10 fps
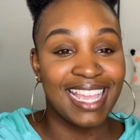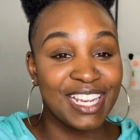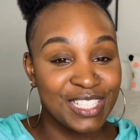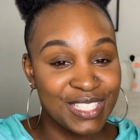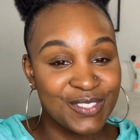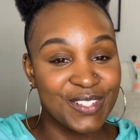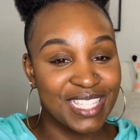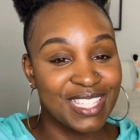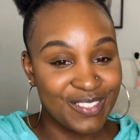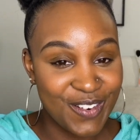Here's where
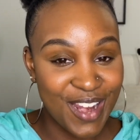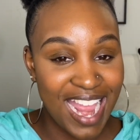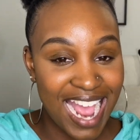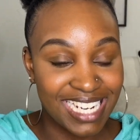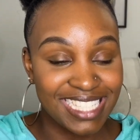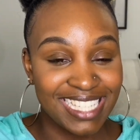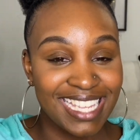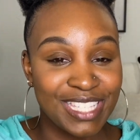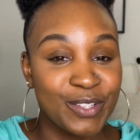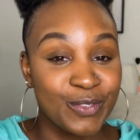the story actually
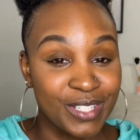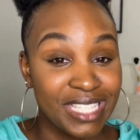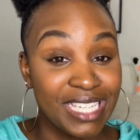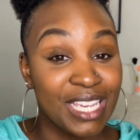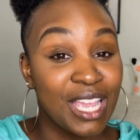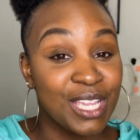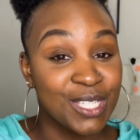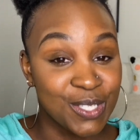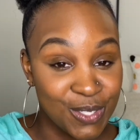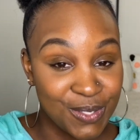gets really
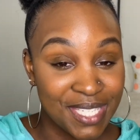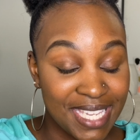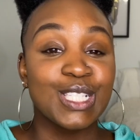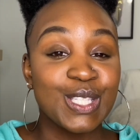juicy.